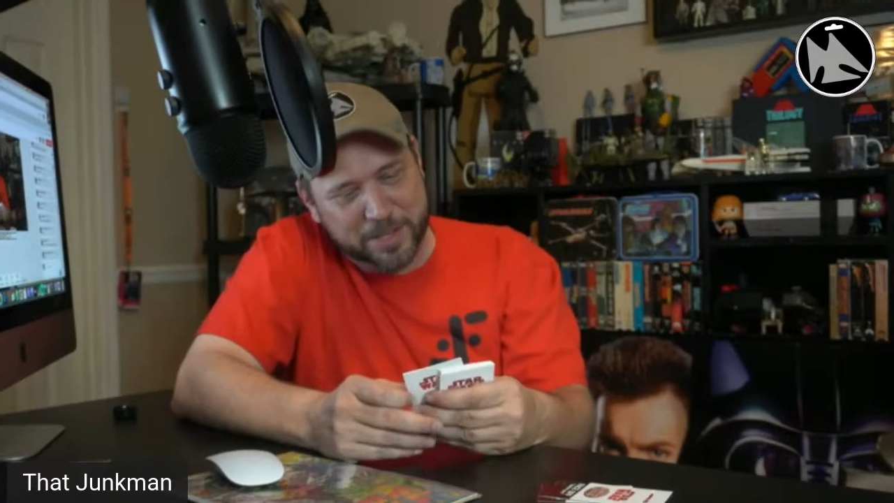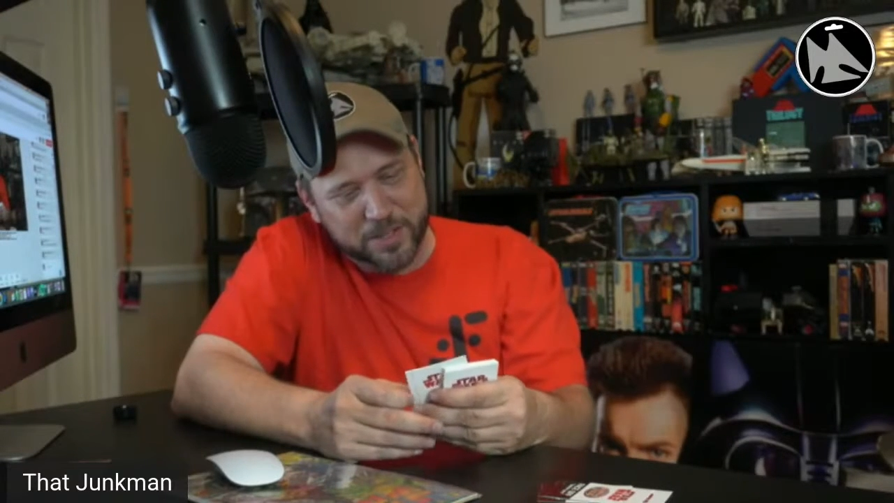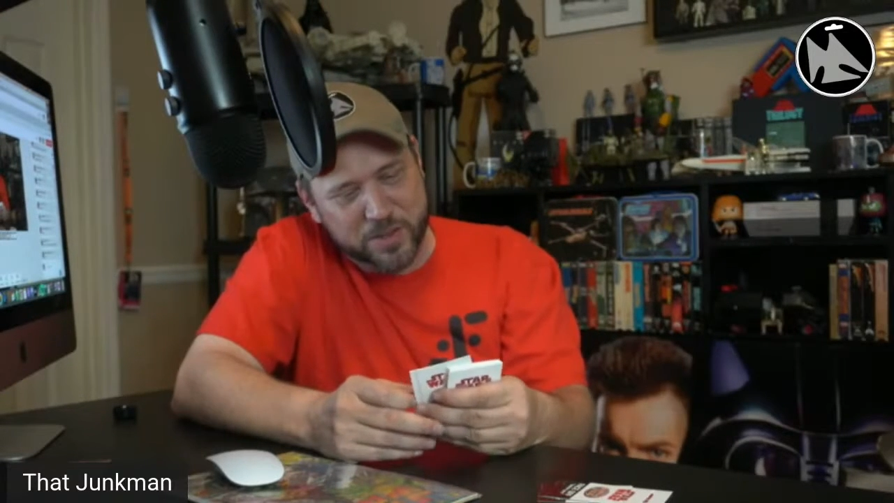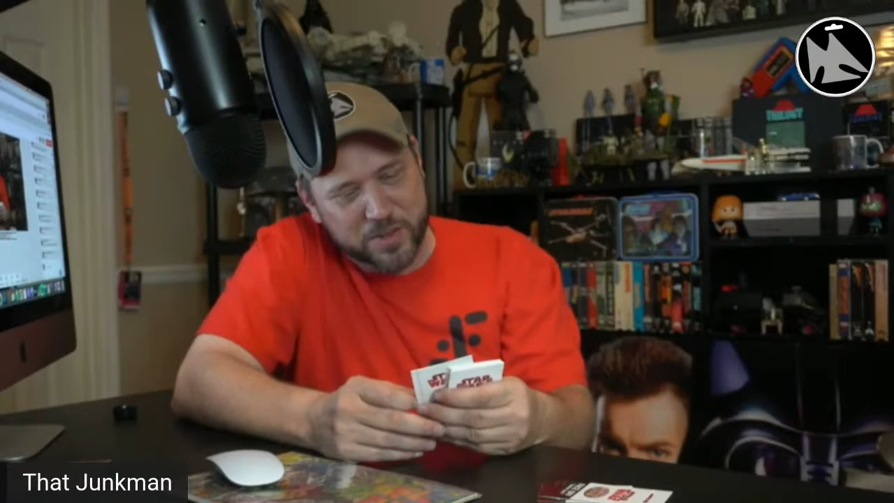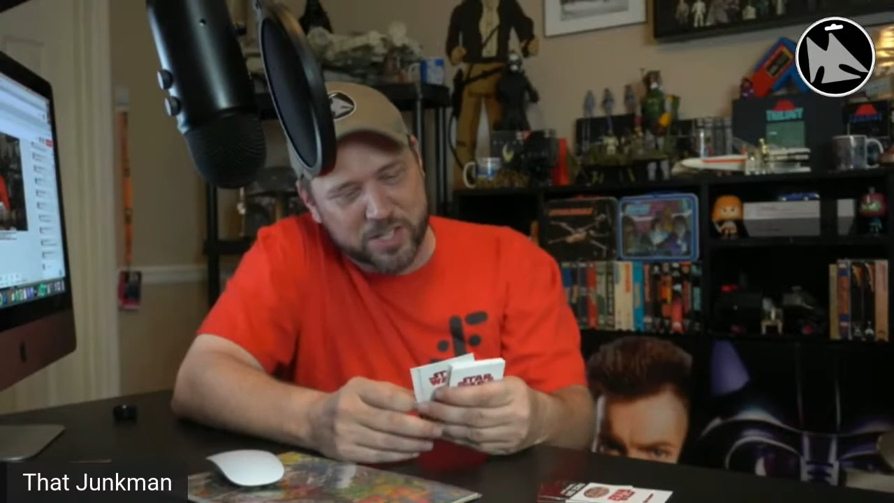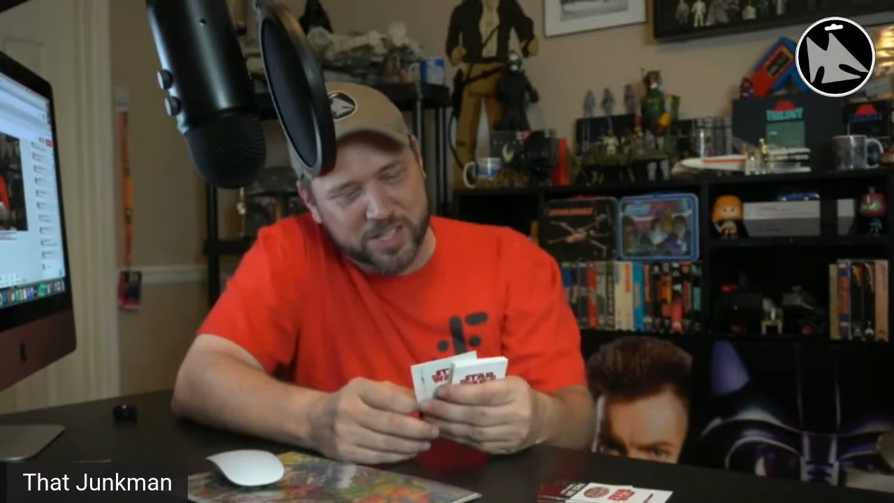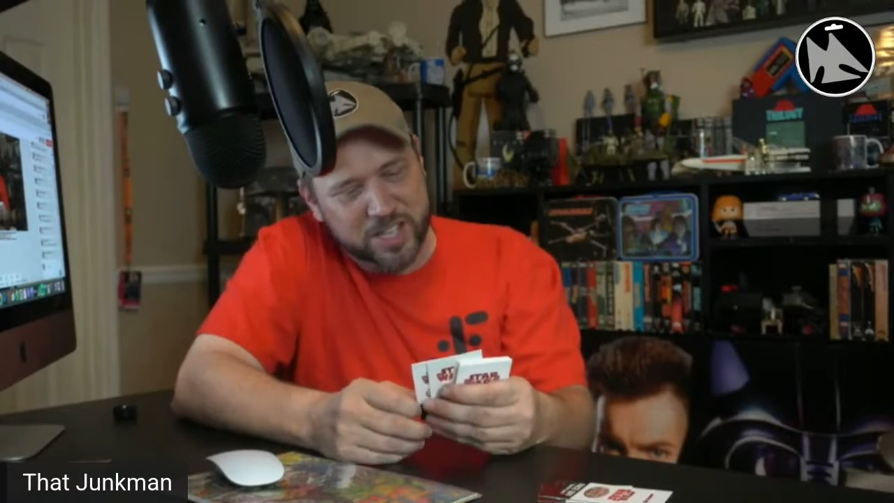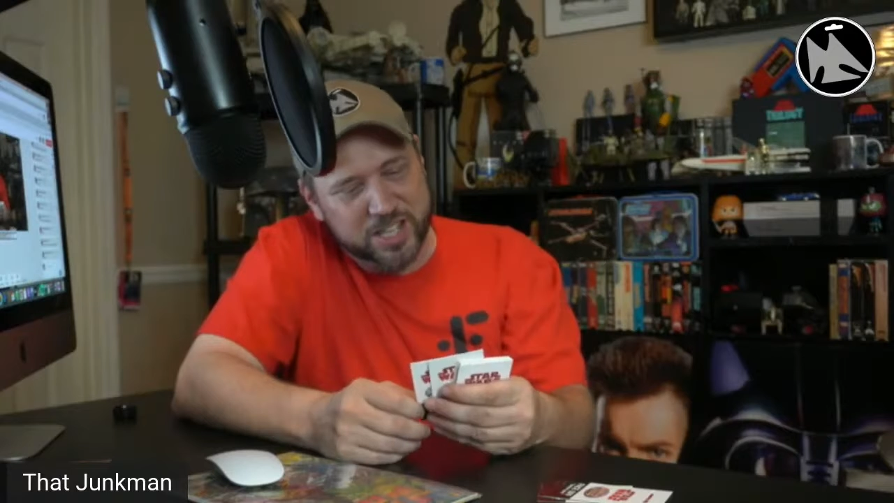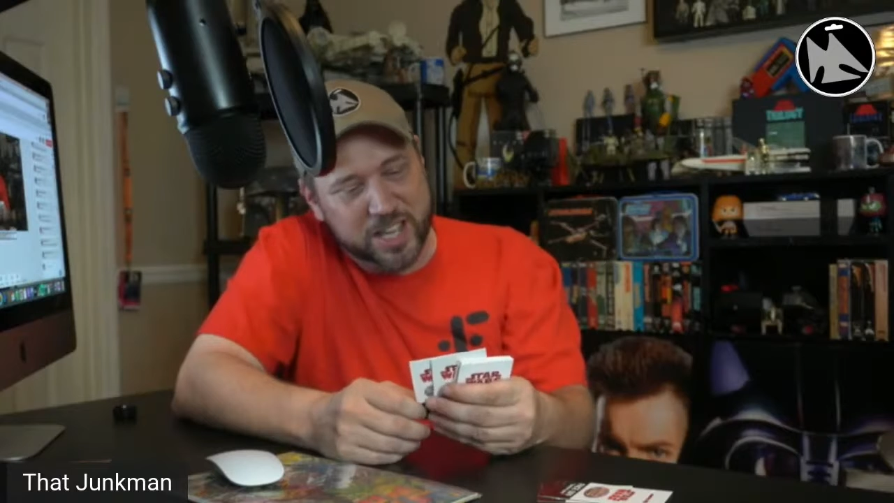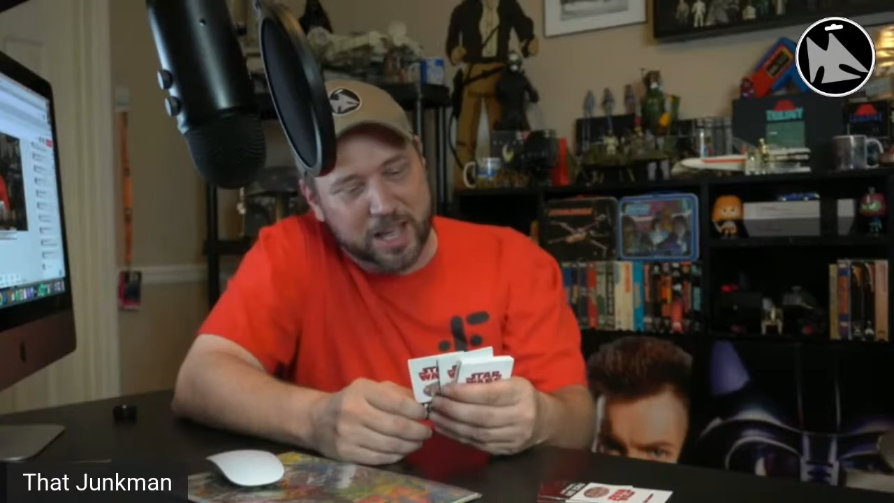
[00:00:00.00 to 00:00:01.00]
to use
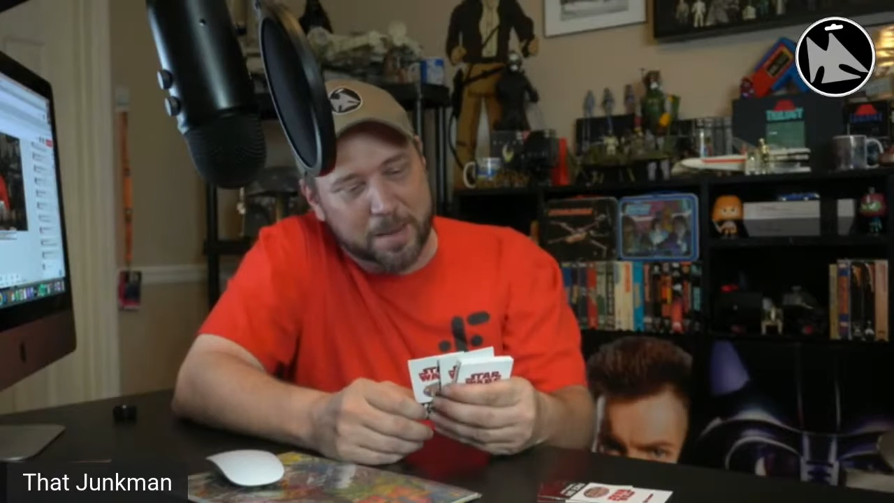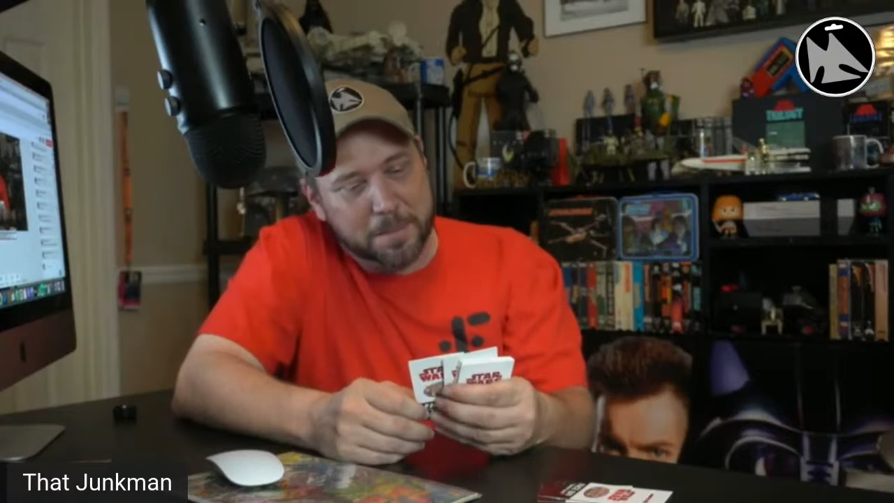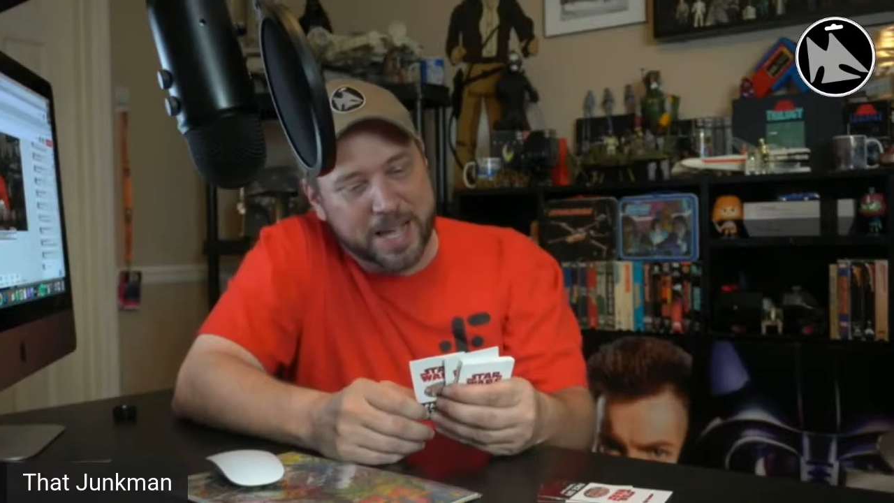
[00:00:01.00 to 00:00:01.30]
the Jedi